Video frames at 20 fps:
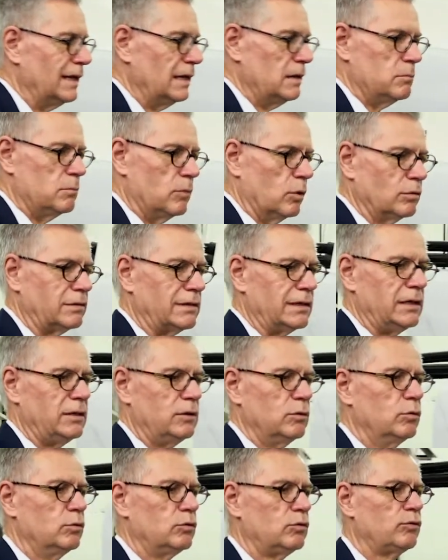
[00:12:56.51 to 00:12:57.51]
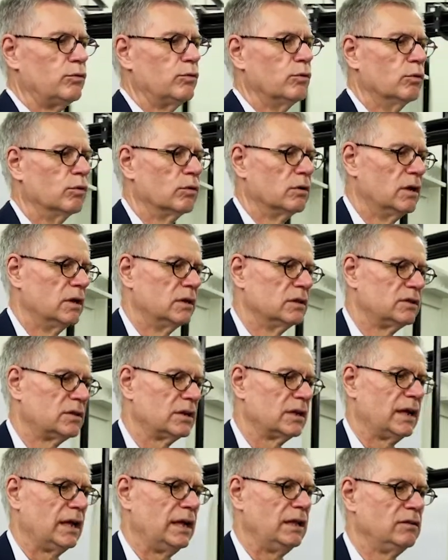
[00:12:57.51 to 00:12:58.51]
mostly used for
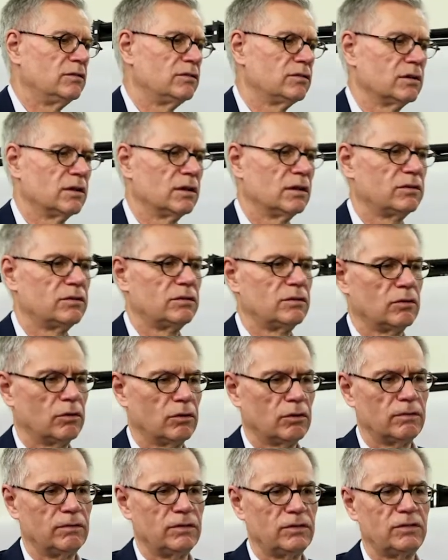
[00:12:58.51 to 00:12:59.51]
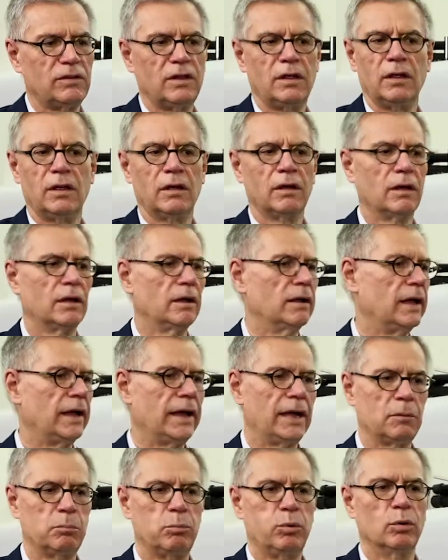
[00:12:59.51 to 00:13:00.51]
trains servicing
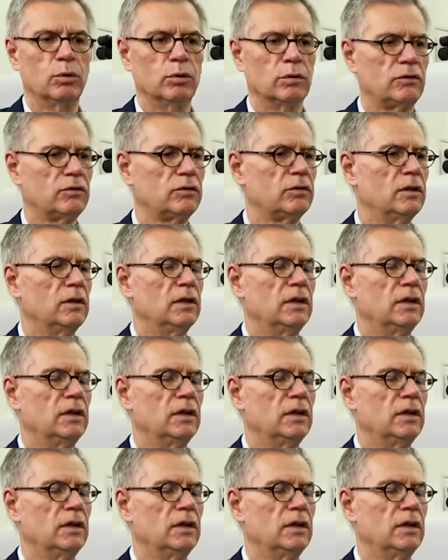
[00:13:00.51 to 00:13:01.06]
airports,